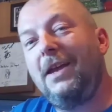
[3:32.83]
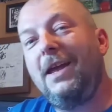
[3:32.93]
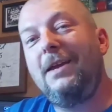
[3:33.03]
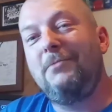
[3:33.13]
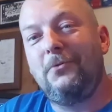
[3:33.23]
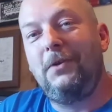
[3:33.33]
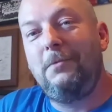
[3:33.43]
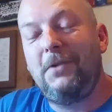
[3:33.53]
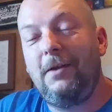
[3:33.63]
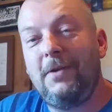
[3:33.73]
aim, to
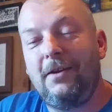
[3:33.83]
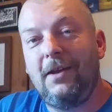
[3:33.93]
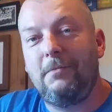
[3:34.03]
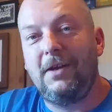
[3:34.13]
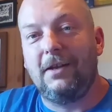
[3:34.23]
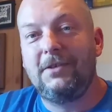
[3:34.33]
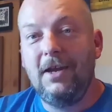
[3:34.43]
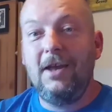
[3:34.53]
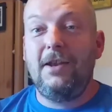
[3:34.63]
replay that match.